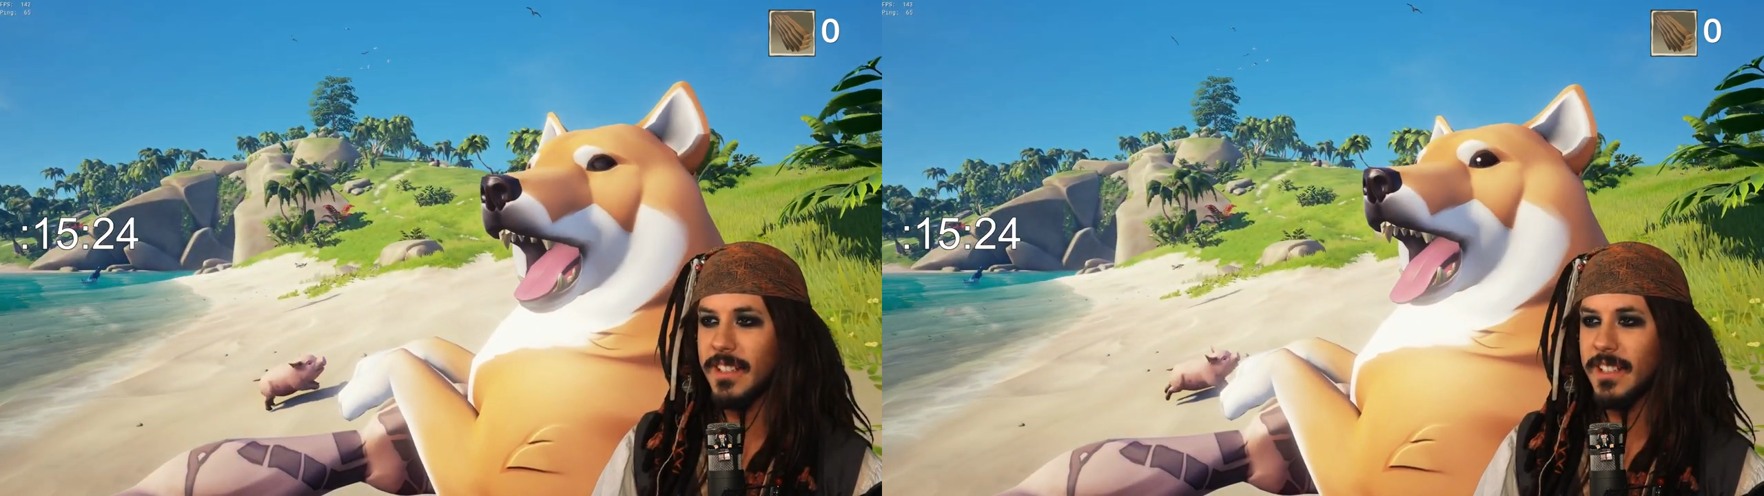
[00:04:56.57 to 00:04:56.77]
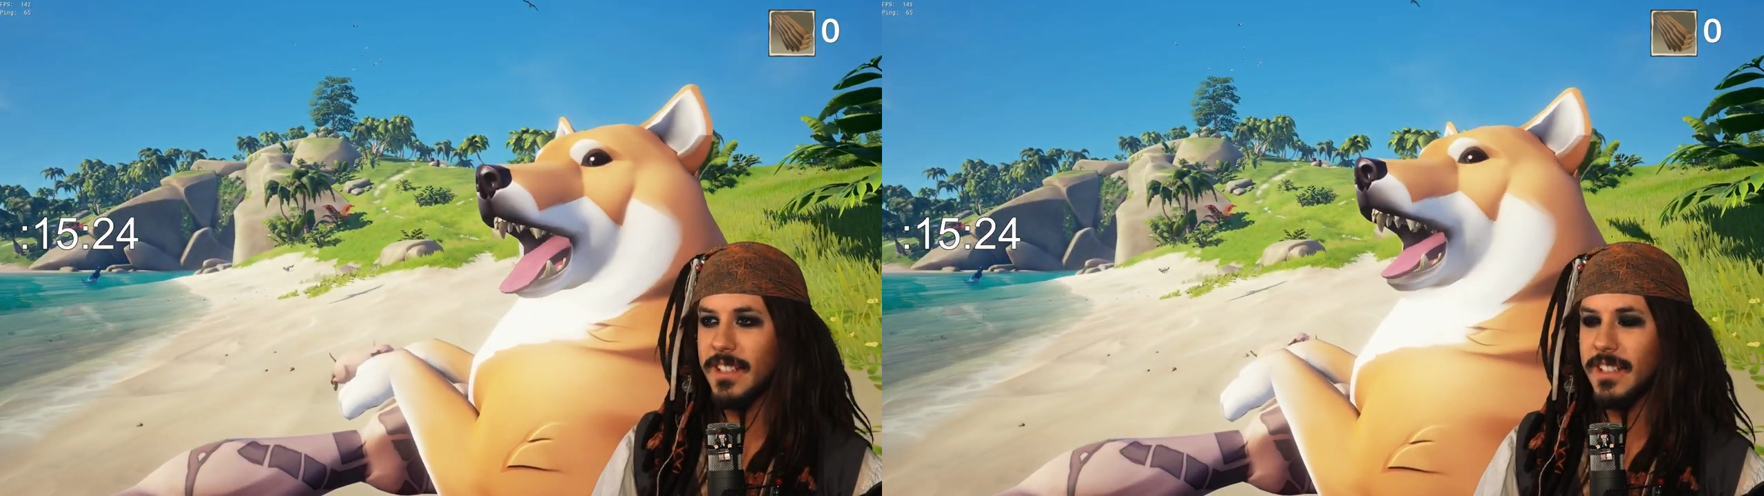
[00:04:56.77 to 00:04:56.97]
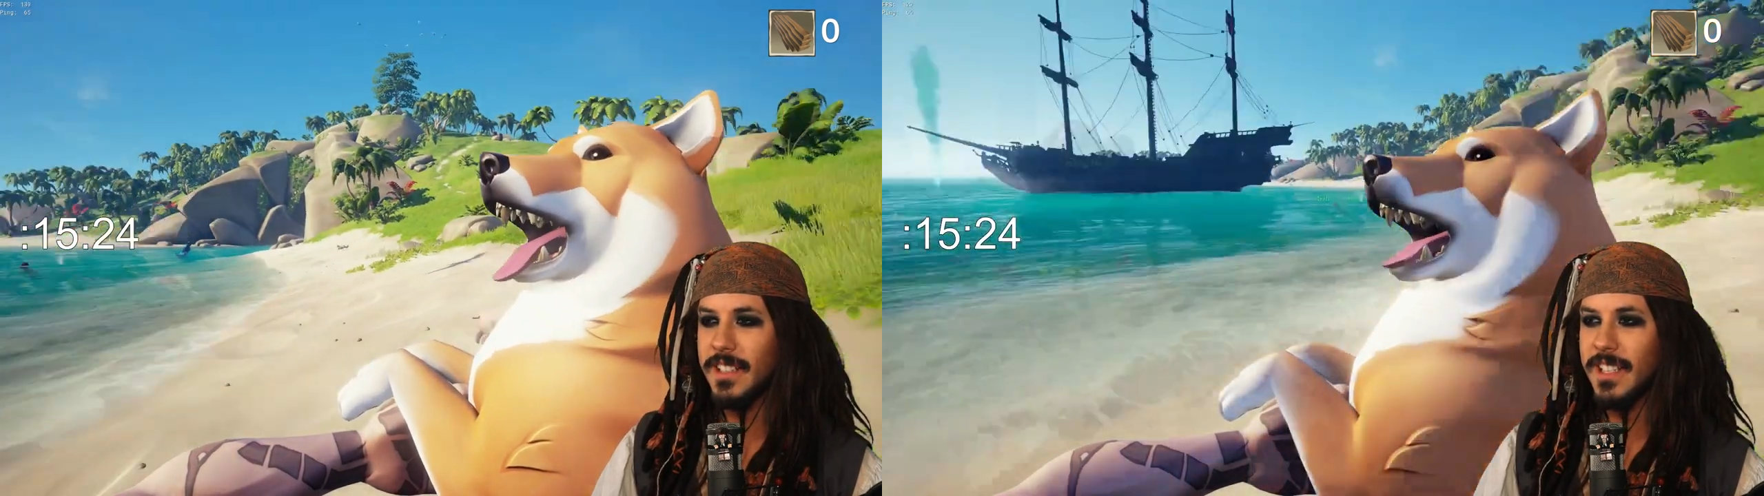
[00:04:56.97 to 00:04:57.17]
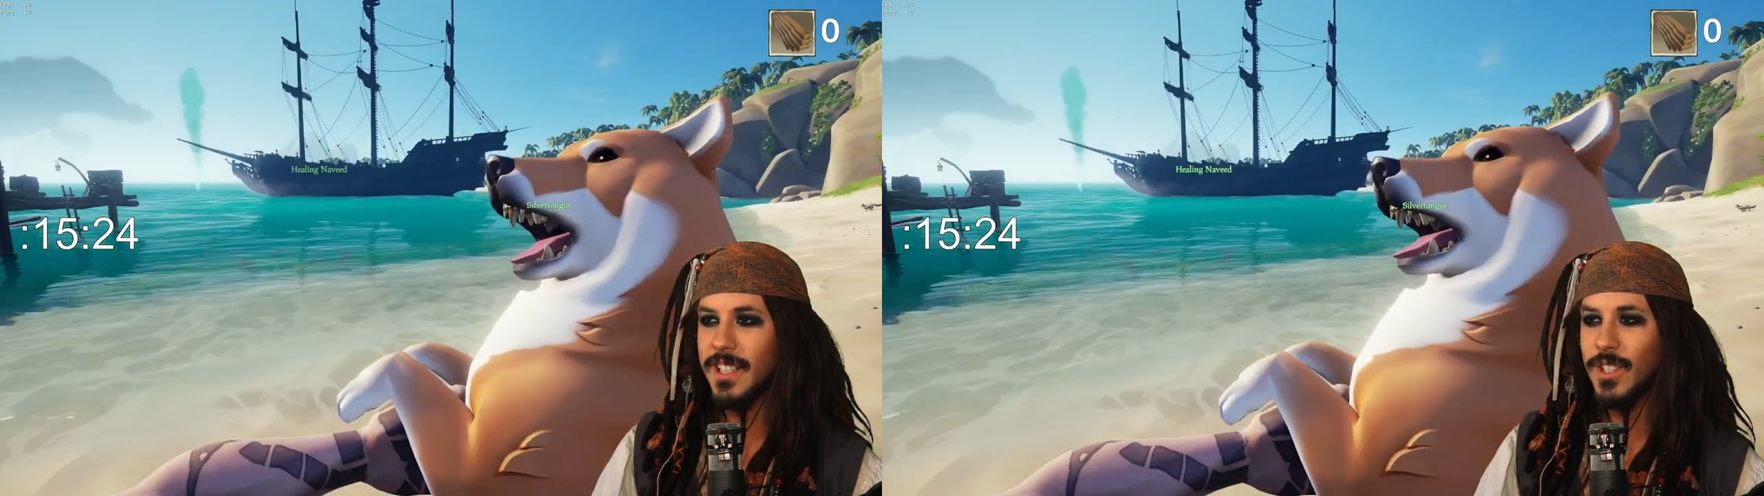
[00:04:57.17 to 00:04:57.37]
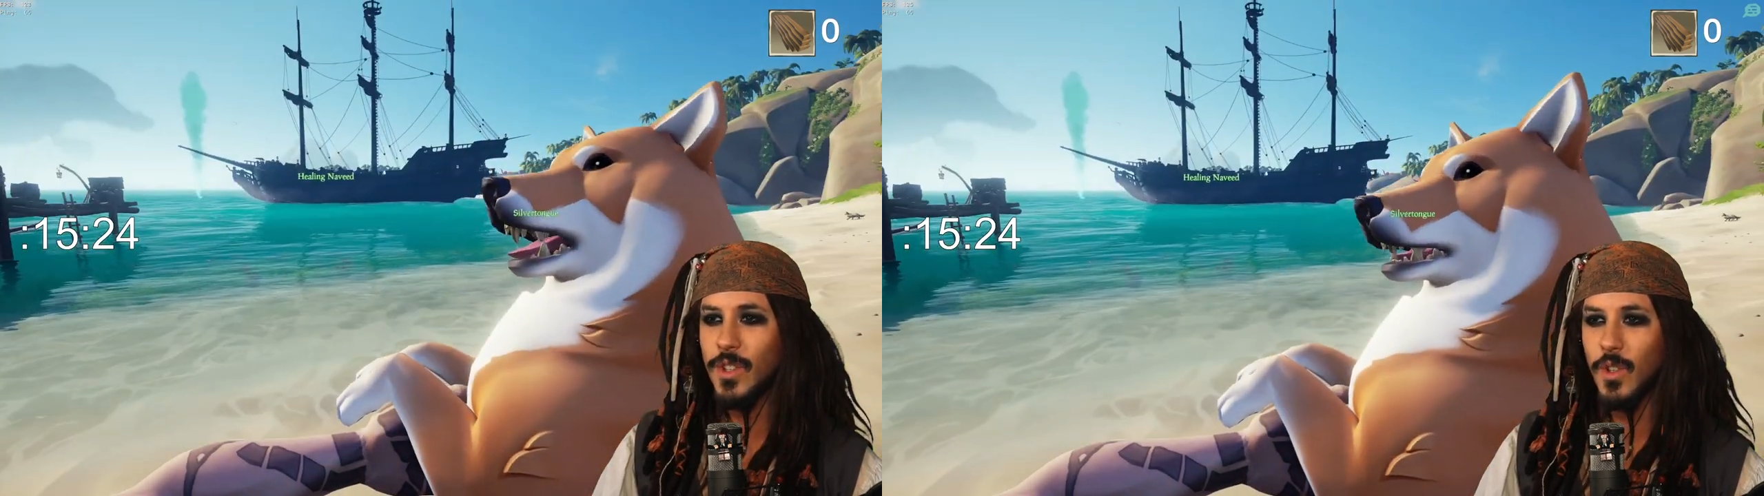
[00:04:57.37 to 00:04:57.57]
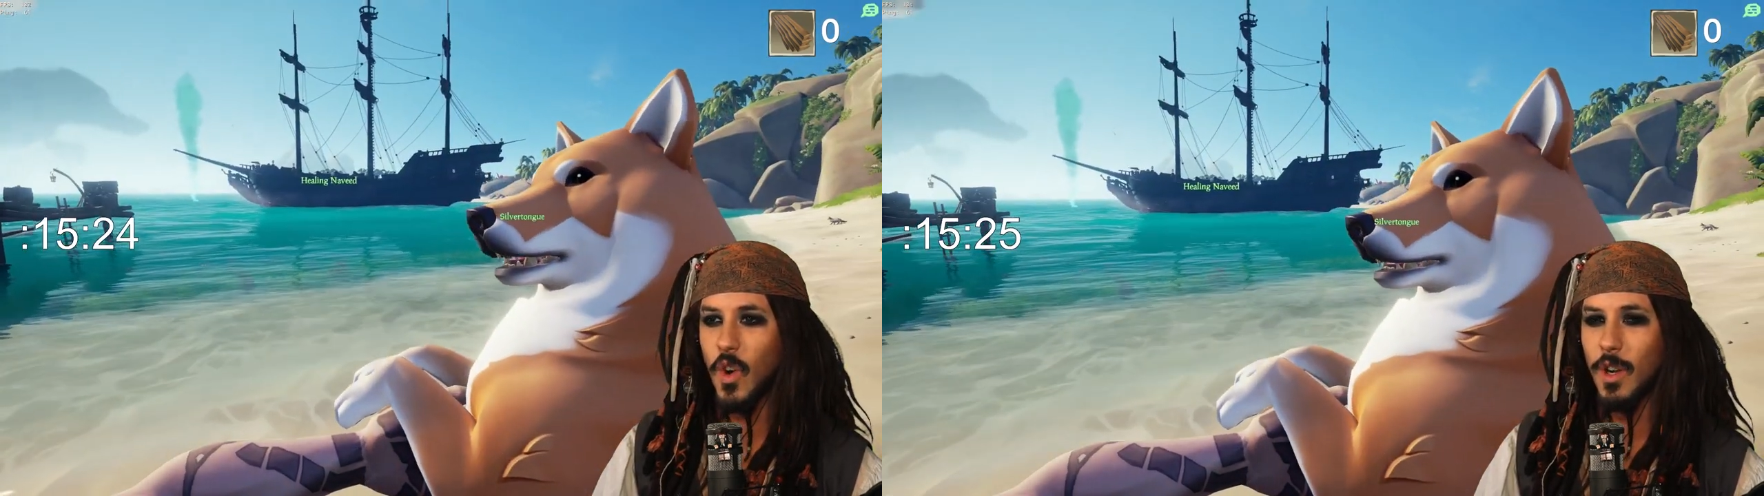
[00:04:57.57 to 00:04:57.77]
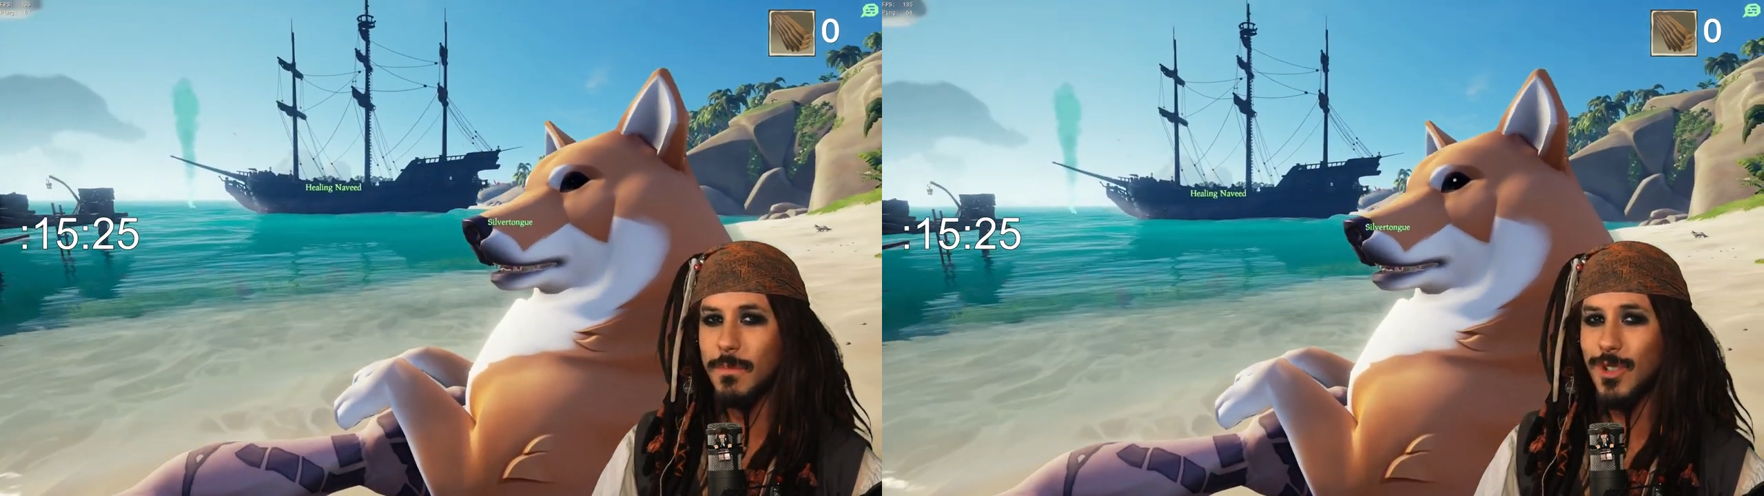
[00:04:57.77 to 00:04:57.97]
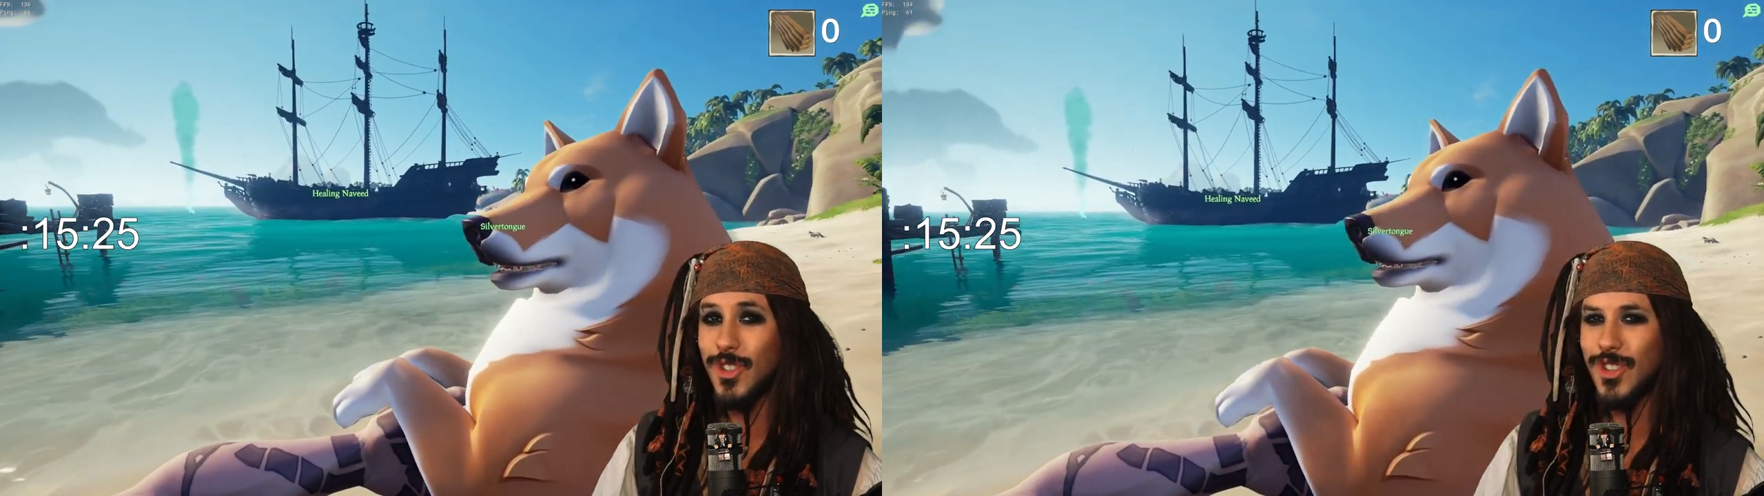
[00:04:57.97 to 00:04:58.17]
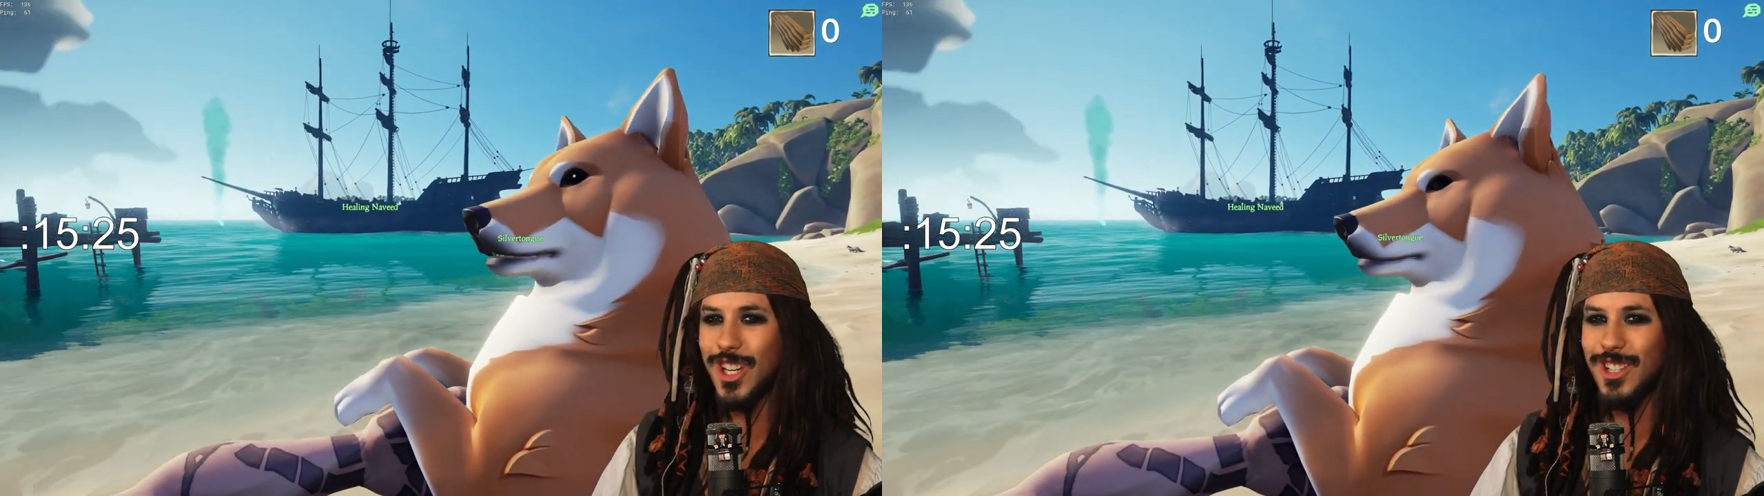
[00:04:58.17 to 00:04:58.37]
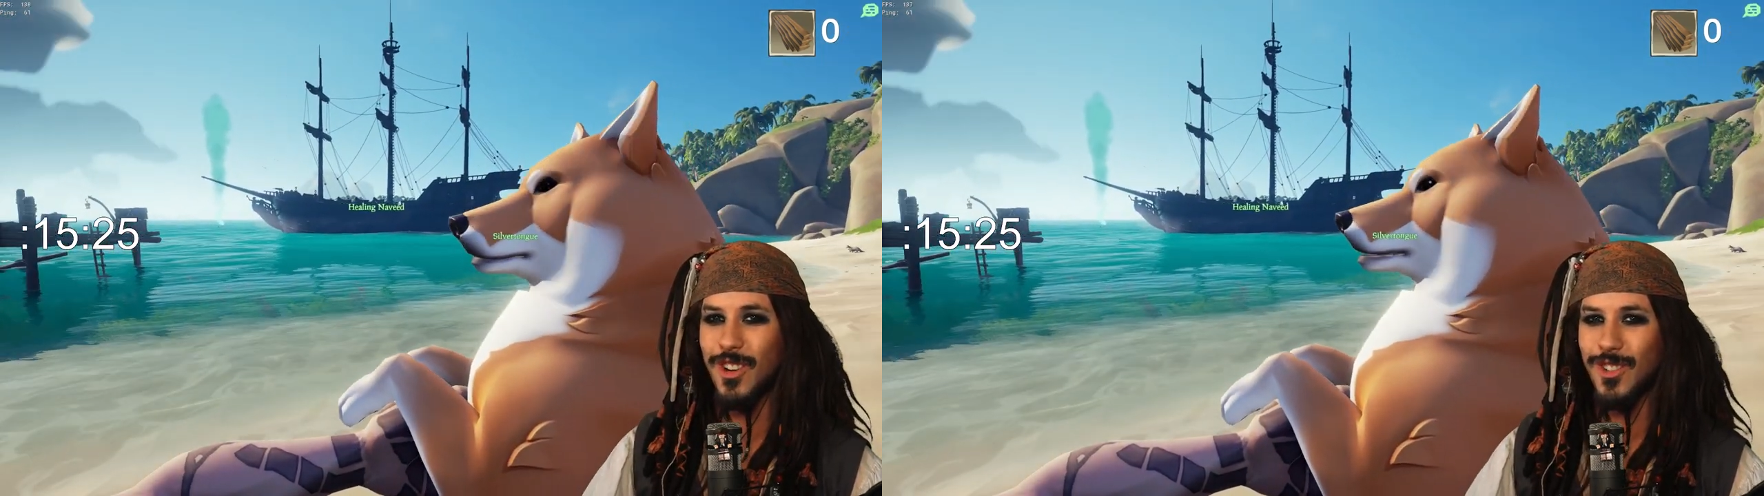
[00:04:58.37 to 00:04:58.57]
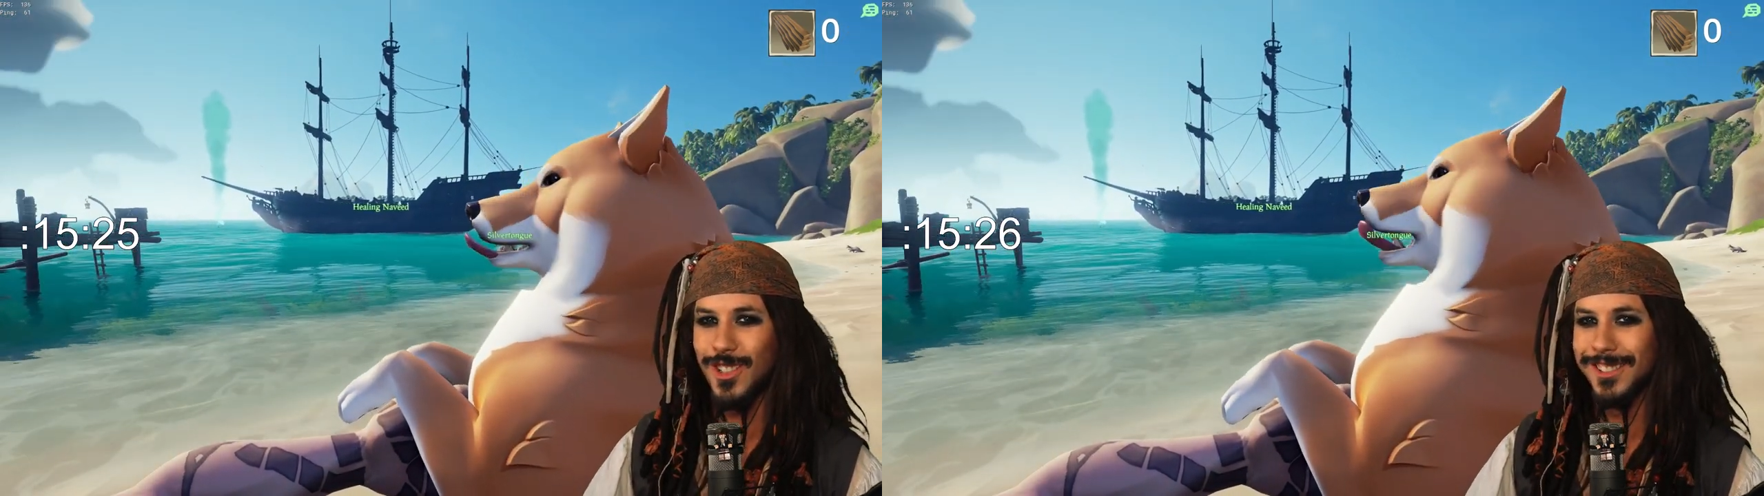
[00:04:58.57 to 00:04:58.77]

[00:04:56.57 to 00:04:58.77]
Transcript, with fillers: You could call him a sea dog.